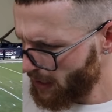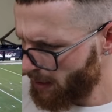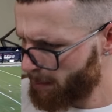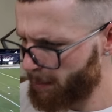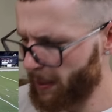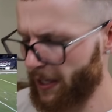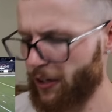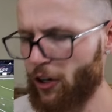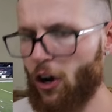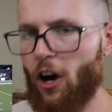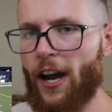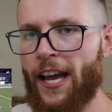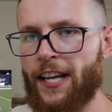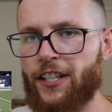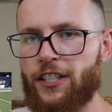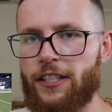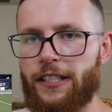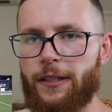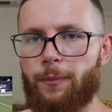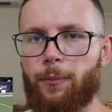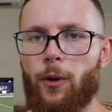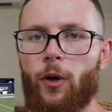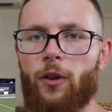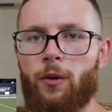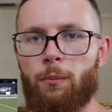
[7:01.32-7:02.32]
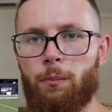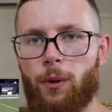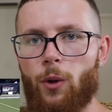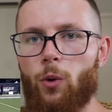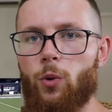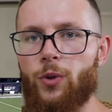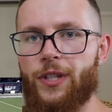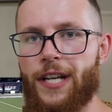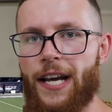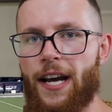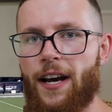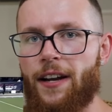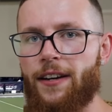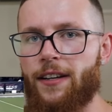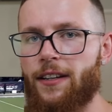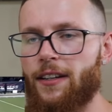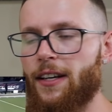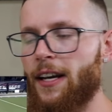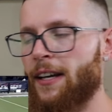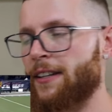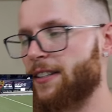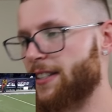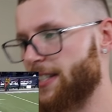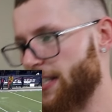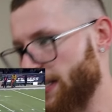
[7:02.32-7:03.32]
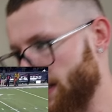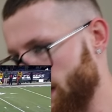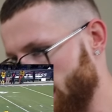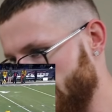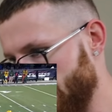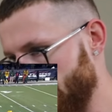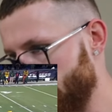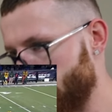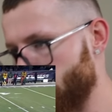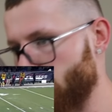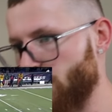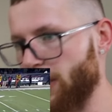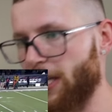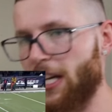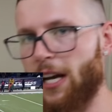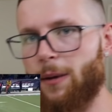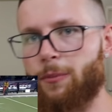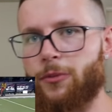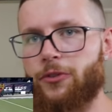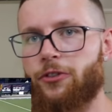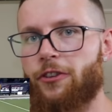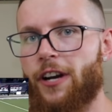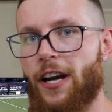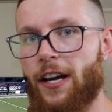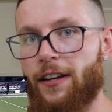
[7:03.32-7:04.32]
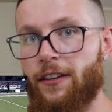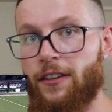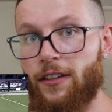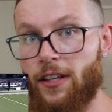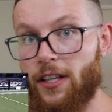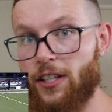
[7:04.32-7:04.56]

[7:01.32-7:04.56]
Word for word: but not actually put the ball down until he sort of comes around